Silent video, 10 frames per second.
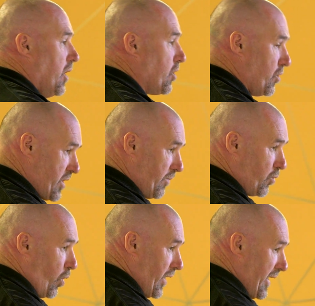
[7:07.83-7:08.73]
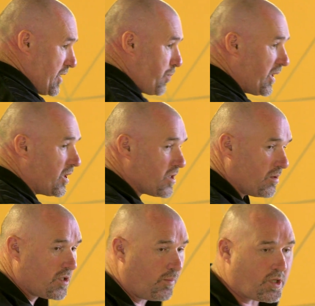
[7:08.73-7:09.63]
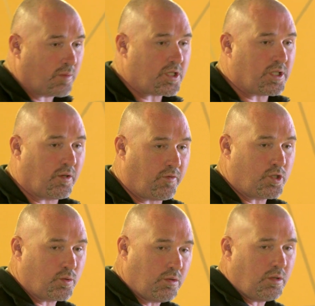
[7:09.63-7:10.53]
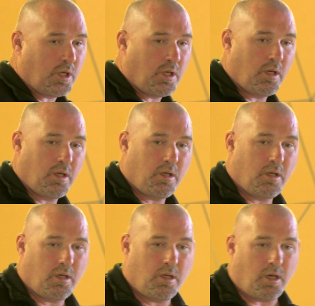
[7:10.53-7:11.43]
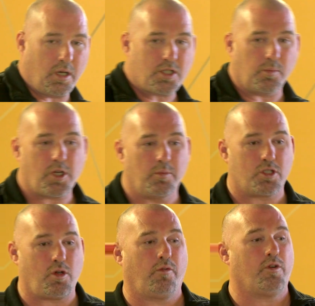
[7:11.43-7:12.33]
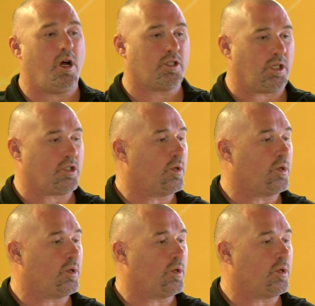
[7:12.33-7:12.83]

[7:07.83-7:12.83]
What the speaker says: concept of what that is, because sometimes it's individual and sometimes it's overarching.